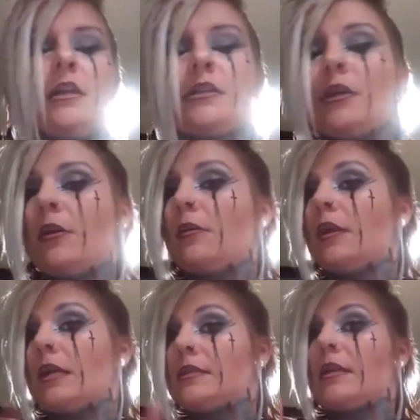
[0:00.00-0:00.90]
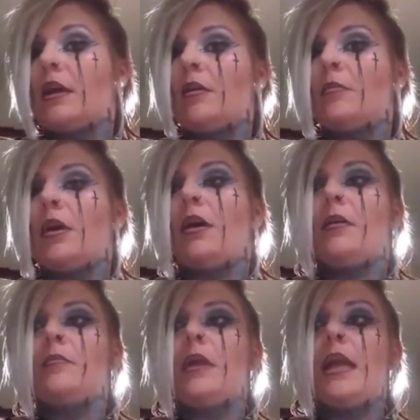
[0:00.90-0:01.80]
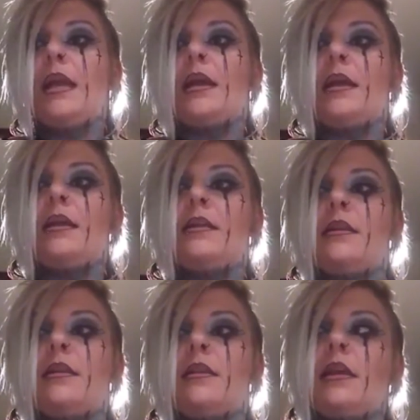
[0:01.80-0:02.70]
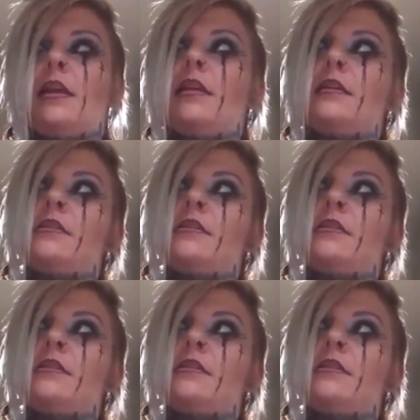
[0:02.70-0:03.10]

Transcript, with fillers: So lots to come. Um, and then